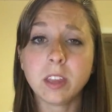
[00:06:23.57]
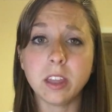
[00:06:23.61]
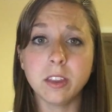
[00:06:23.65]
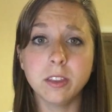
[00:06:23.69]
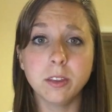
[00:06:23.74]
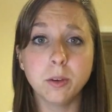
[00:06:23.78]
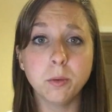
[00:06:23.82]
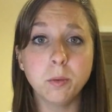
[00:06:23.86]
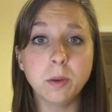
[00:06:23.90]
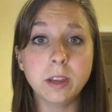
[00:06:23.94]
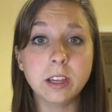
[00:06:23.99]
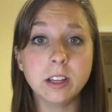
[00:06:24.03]

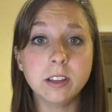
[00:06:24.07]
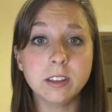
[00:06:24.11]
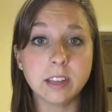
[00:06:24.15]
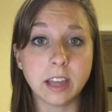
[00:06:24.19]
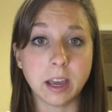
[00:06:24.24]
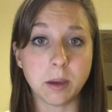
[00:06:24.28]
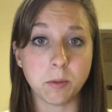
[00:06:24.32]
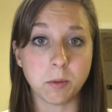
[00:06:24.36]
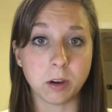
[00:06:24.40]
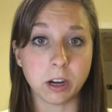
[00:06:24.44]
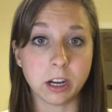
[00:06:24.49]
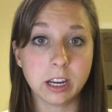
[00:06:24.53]
The wheel
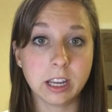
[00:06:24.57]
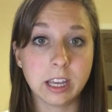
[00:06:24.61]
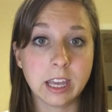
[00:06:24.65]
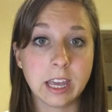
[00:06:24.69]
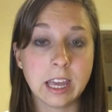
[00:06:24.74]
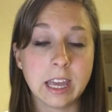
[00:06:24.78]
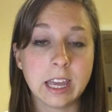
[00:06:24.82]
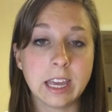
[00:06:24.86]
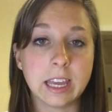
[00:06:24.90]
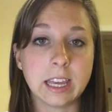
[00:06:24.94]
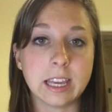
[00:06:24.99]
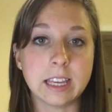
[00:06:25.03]
network
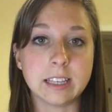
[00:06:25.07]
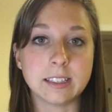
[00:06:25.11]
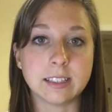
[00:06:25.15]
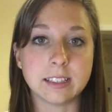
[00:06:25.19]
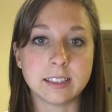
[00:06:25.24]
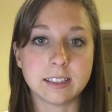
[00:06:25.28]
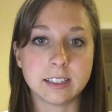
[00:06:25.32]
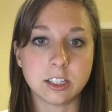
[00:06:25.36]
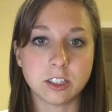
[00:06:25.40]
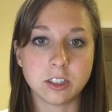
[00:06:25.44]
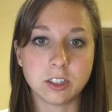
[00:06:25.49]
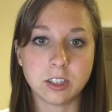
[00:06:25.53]
is
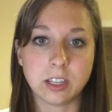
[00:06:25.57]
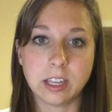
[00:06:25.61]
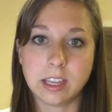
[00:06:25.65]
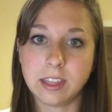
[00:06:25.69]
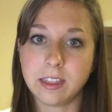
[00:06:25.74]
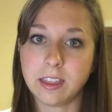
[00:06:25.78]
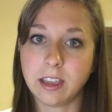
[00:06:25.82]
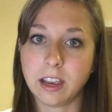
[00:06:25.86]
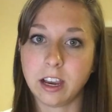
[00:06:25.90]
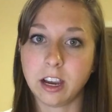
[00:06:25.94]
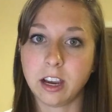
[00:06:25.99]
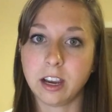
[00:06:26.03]
essentially
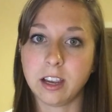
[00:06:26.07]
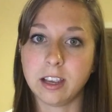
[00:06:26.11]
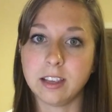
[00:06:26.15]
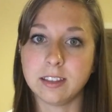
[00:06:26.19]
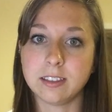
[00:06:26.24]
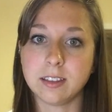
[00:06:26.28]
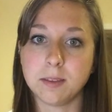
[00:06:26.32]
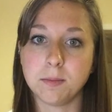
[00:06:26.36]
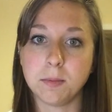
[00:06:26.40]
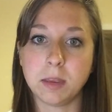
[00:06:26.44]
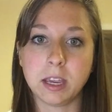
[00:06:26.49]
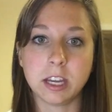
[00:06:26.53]
there
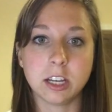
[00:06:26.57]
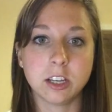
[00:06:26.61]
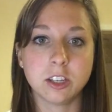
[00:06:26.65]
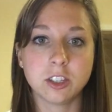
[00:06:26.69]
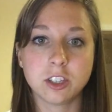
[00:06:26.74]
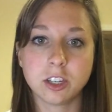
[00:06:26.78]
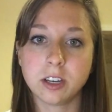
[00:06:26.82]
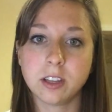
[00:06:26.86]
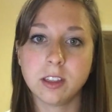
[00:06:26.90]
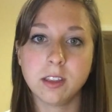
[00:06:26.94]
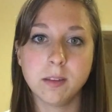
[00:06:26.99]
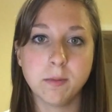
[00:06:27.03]
is a
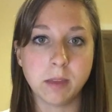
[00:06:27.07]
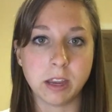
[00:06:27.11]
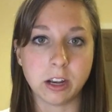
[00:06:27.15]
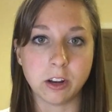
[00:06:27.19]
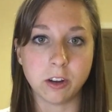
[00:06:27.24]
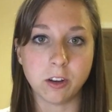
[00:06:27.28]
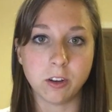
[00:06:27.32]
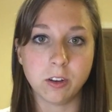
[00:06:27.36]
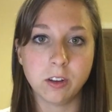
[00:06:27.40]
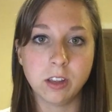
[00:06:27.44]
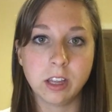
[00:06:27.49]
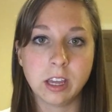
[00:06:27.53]
manager in the
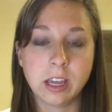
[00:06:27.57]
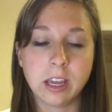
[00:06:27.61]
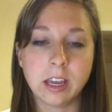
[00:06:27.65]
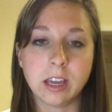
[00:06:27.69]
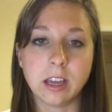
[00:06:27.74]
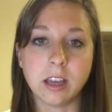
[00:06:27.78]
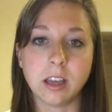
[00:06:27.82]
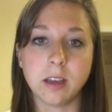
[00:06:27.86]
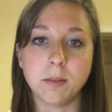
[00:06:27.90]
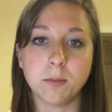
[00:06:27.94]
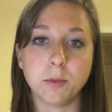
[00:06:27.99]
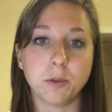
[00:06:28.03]
middle,
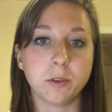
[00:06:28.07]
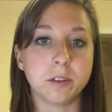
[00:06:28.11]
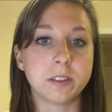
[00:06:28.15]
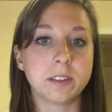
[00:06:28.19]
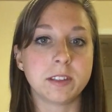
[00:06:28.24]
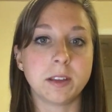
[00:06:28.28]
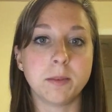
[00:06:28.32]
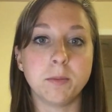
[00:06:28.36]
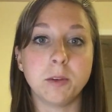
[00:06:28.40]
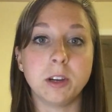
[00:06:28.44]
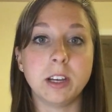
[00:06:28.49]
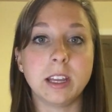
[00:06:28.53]
or
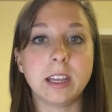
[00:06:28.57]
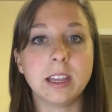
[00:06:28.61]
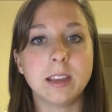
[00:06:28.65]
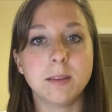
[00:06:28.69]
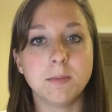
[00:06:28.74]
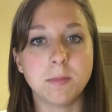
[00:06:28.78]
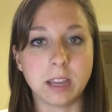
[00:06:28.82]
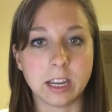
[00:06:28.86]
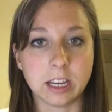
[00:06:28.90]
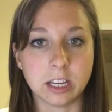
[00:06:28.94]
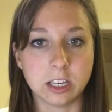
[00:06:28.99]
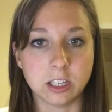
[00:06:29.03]
someone
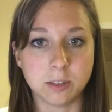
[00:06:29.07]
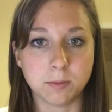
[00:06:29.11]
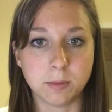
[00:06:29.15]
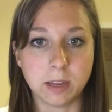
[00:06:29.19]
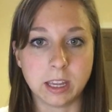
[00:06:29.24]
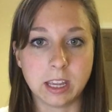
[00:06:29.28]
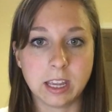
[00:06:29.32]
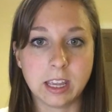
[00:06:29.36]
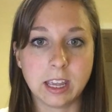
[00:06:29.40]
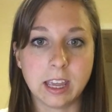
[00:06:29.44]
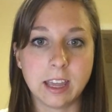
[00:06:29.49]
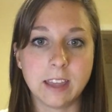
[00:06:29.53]
in
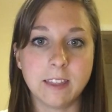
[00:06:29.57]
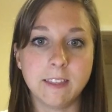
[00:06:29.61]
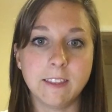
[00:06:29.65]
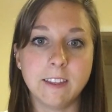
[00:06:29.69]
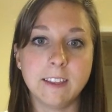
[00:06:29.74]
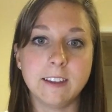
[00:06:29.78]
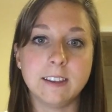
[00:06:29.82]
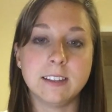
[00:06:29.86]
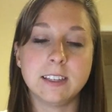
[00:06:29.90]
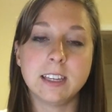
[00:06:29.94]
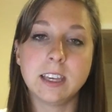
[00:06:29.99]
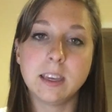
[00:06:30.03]
management, and
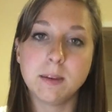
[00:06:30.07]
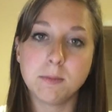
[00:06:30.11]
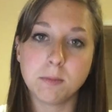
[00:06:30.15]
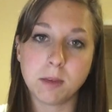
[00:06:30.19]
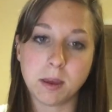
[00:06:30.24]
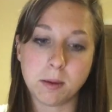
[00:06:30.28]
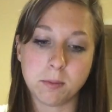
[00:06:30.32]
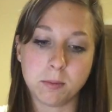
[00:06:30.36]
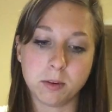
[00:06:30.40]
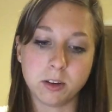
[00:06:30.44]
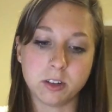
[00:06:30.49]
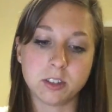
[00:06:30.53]
then team
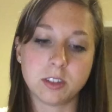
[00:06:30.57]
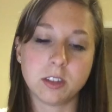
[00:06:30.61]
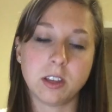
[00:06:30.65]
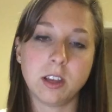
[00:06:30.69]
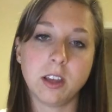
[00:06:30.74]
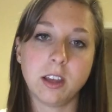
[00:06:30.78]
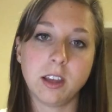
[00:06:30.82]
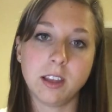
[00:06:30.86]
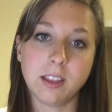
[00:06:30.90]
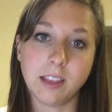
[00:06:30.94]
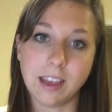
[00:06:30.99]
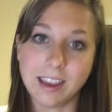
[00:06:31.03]
members
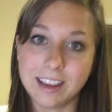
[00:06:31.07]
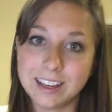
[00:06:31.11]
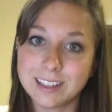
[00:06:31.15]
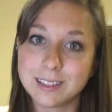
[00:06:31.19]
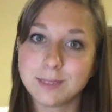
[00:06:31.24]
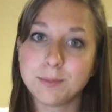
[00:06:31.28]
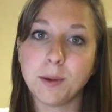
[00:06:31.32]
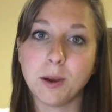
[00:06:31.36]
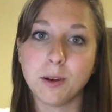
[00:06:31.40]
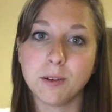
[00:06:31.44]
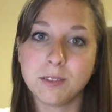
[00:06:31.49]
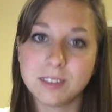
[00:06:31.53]
like
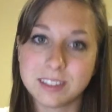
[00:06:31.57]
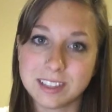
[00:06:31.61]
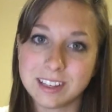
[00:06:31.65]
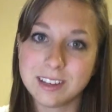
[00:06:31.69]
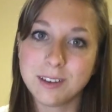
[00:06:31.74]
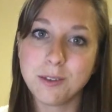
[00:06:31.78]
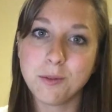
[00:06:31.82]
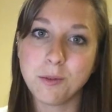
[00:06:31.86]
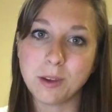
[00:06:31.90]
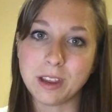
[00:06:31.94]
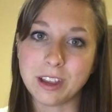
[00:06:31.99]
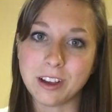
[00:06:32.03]
spokes in
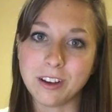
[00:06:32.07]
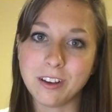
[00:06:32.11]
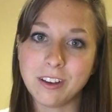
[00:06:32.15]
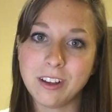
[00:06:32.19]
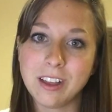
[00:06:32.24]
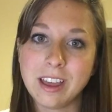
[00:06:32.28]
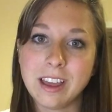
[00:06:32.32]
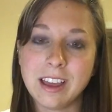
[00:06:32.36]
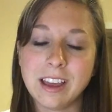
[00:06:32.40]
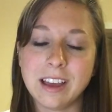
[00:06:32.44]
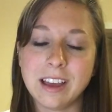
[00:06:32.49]
a wheel